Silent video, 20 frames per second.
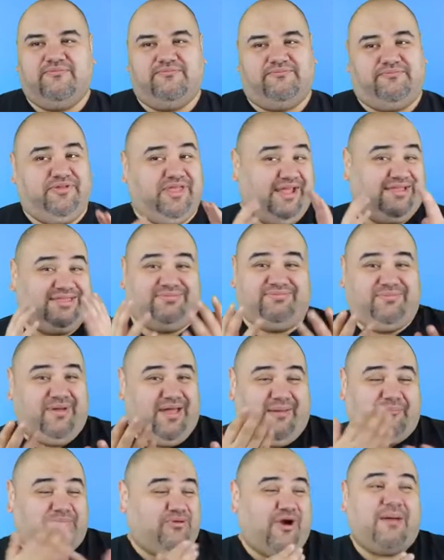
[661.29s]
for like
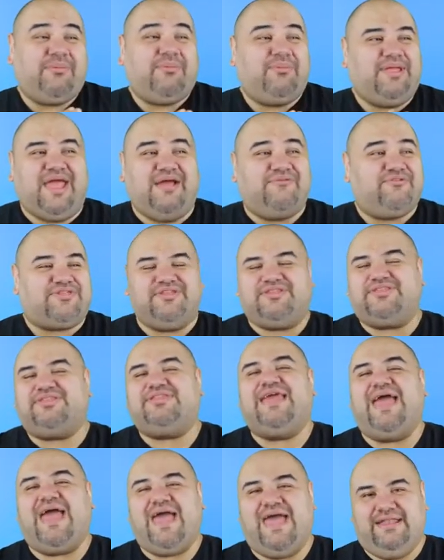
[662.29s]
probably ever since
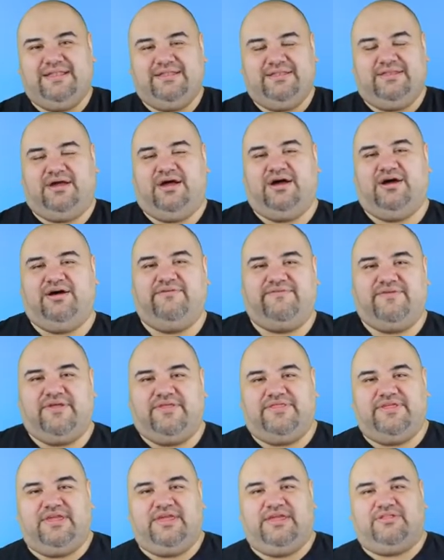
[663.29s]
the end
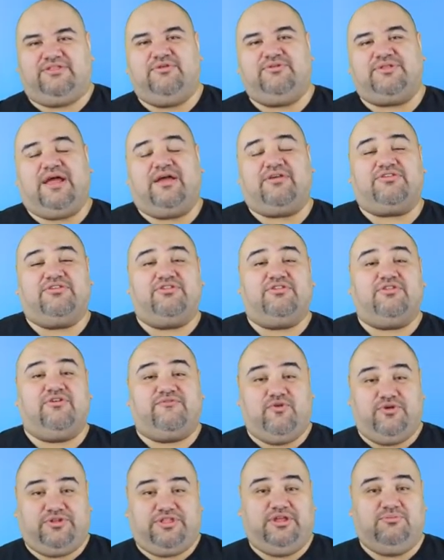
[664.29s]
of the
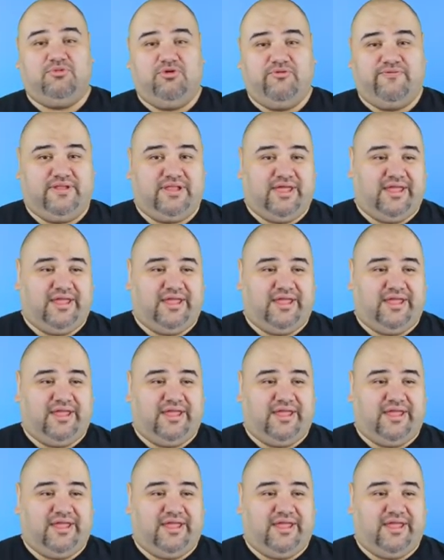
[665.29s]
2014 movie.